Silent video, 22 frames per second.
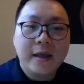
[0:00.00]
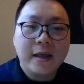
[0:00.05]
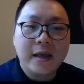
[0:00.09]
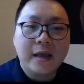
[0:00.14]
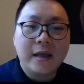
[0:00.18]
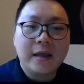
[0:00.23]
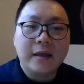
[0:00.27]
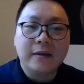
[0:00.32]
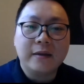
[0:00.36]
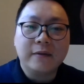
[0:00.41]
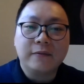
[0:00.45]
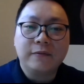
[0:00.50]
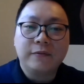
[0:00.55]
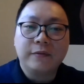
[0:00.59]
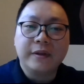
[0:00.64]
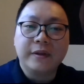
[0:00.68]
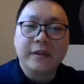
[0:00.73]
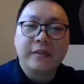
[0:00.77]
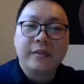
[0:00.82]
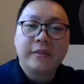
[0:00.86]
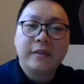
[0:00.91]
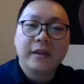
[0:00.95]
And if
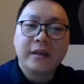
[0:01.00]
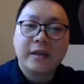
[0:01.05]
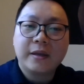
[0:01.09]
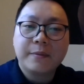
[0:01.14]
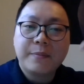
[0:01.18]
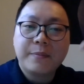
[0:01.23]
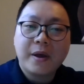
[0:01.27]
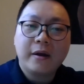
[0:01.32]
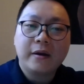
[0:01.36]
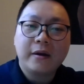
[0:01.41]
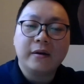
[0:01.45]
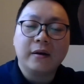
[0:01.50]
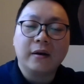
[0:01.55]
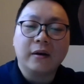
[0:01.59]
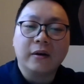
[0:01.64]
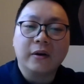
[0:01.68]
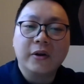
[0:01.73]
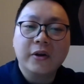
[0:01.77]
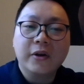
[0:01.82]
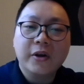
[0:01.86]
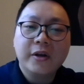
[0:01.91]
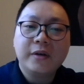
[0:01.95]
we think about in a
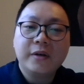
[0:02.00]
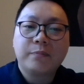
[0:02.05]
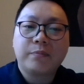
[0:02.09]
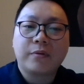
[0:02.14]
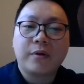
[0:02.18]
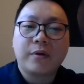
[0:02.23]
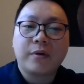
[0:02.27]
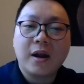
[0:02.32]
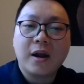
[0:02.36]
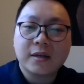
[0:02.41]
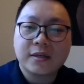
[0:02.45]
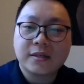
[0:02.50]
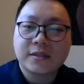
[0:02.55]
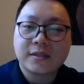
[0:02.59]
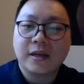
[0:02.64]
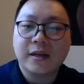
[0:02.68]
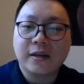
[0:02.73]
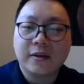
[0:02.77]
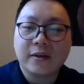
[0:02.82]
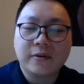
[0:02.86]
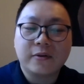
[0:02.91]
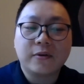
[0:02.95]
good product
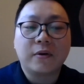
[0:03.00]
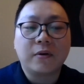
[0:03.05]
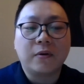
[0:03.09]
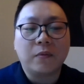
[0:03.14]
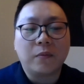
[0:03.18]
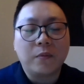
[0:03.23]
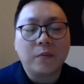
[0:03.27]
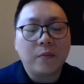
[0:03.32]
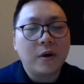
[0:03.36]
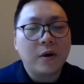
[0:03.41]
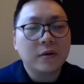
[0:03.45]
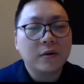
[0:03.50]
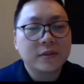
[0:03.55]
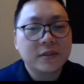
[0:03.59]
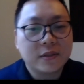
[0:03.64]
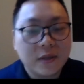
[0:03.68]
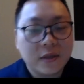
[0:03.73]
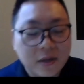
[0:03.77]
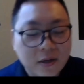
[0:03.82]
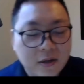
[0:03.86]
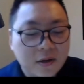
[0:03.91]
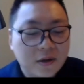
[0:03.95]
cycle,
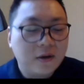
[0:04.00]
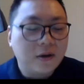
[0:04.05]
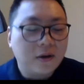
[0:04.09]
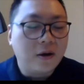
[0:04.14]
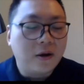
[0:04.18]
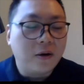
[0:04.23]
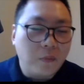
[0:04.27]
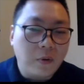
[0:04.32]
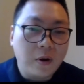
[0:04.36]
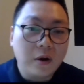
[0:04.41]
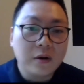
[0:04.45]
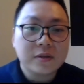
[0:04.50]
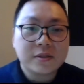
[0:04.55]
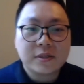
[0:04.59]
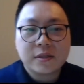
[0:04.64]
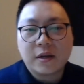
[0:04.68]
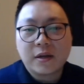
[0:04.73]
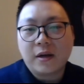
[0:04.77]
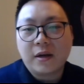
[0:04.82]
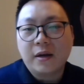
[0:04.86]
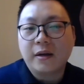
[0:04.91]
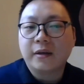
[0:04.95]

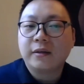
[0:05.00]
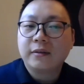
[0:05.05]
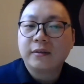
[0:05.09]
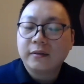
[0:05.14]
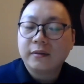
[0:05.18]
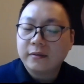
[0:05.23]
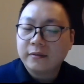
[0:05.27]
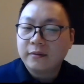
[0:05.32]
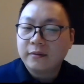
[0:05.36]
Wallerstein